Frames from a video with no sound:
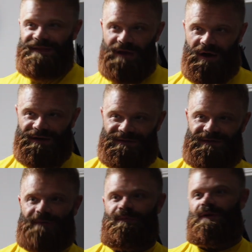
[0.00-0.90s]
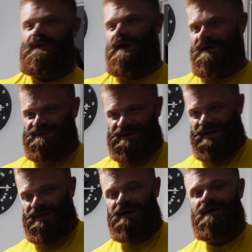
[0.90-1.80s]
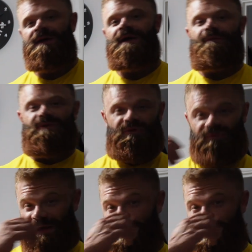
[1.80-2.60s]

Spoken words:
the ice and putting the ice together, which I really